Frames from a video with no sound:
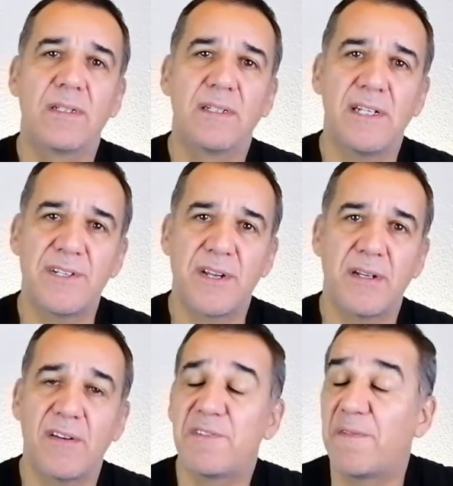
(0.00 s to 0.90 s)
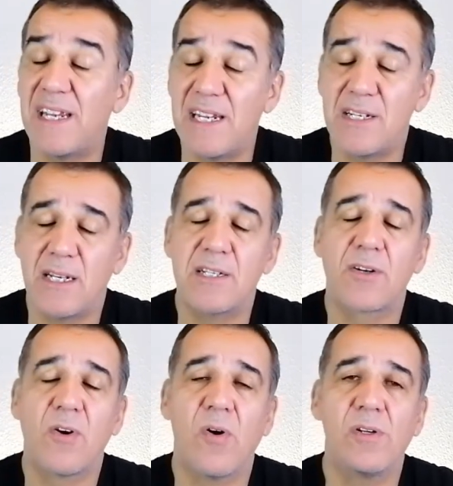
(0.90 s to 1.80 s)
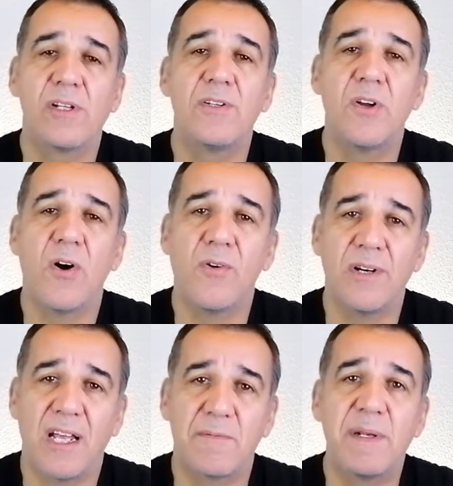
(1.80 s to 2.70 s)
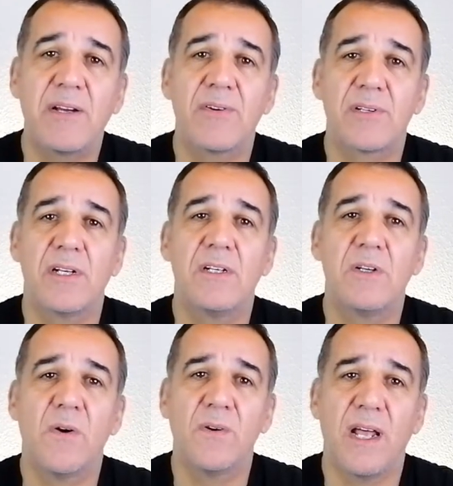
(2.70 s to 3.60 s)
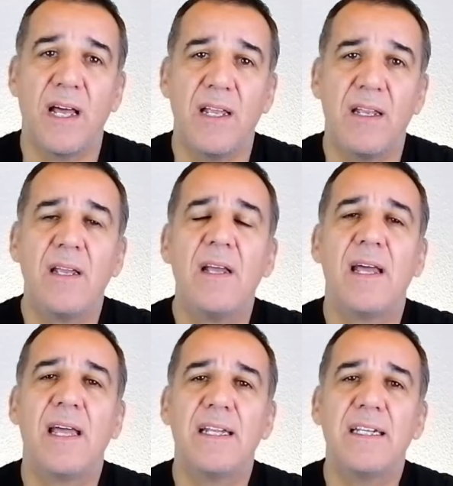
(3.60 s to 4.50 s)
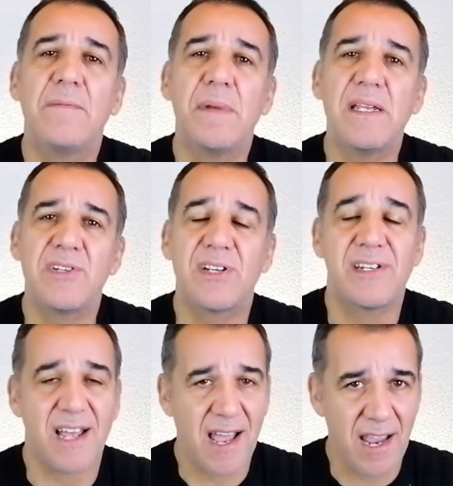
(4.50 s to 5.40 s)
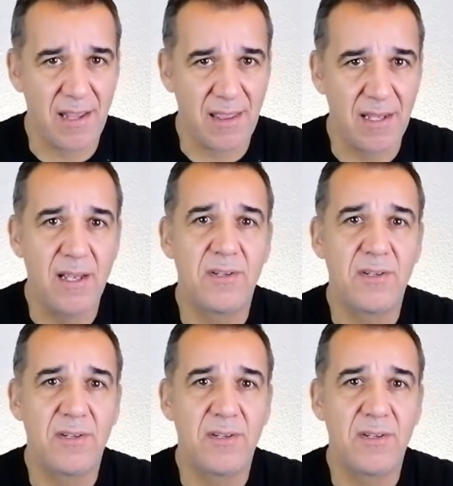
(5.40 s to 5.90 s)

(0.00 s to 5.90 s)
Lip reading: this feast is called nonas, because nona, it means 9th.